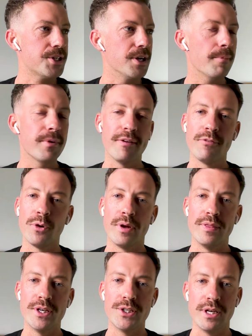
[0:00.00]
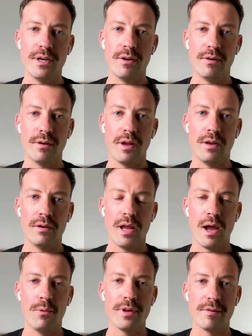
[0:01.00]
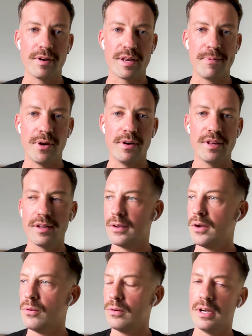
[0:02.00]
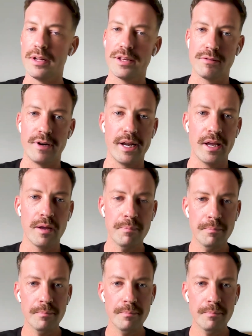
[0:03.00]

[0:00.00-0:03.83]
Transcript: catching up with everyone this yes. year, and, and how was your experience at the gold class screening?